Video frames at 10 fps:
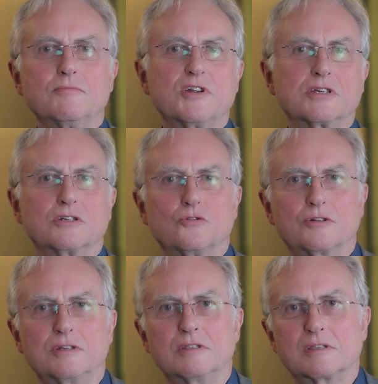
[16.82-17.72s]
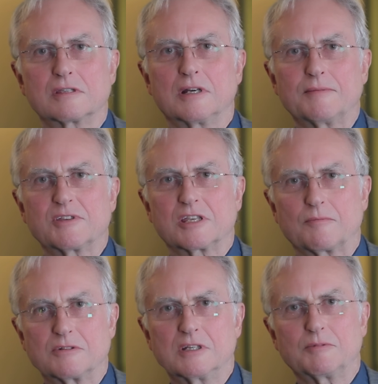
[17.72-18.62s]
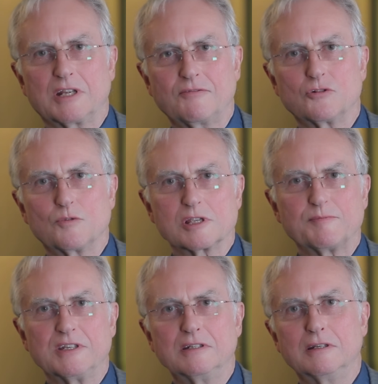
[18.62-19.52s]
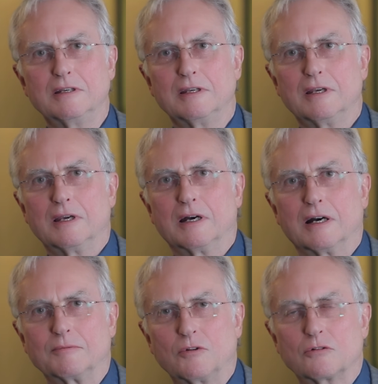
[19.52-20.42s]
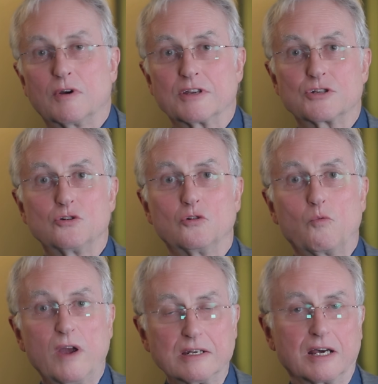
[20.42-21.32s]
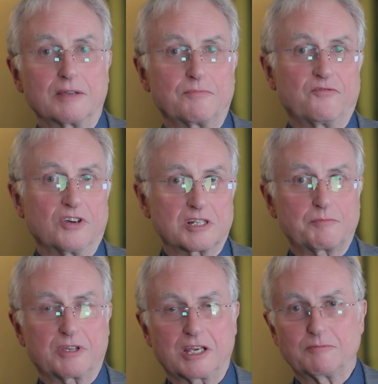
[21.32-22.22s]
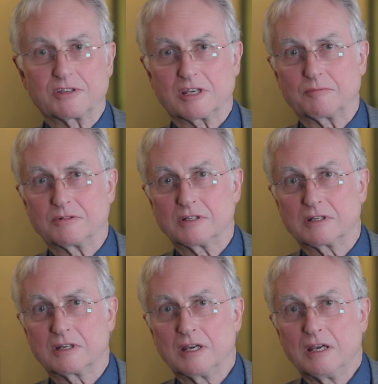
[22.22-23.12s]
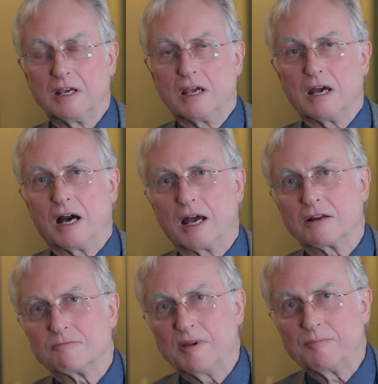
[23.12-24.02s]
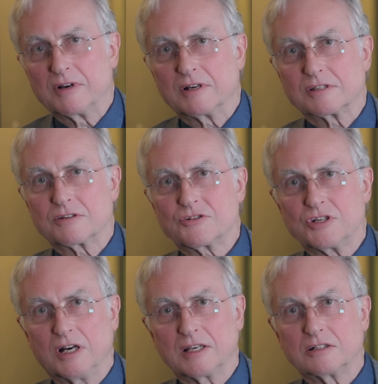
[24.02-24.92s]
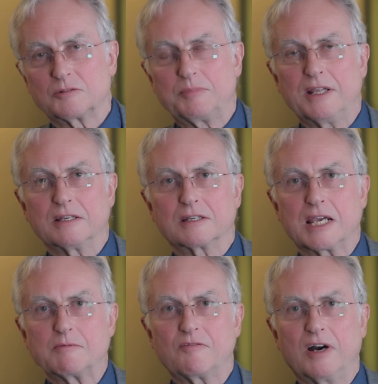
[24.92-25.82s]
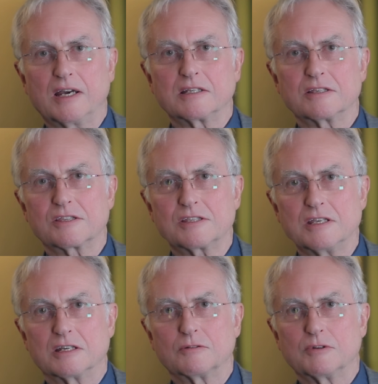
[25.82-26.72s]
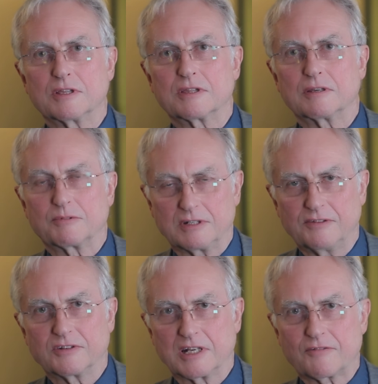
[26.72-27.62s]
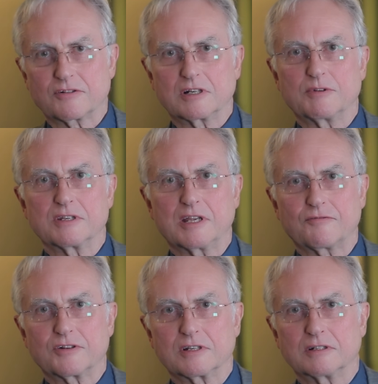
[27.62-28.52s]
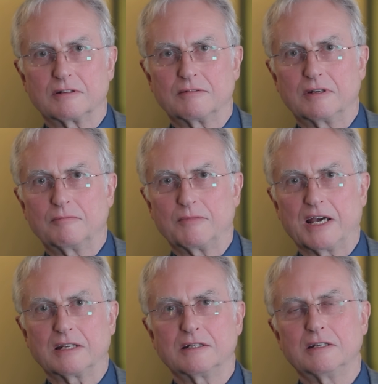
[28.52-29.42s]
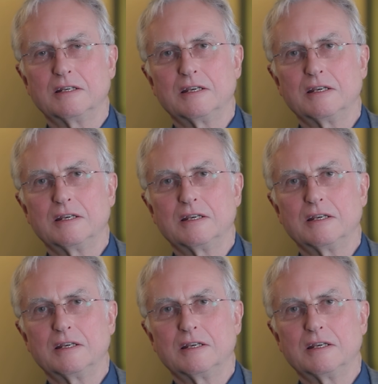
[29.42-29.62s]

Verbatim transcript: I'm Richard Dawkins. I'm a skeptic, but I haven't always been. I'm not quite sure when I first became a skeptic. I remember as a child playing a game of hide and seek with, I lived in Africa with an African man,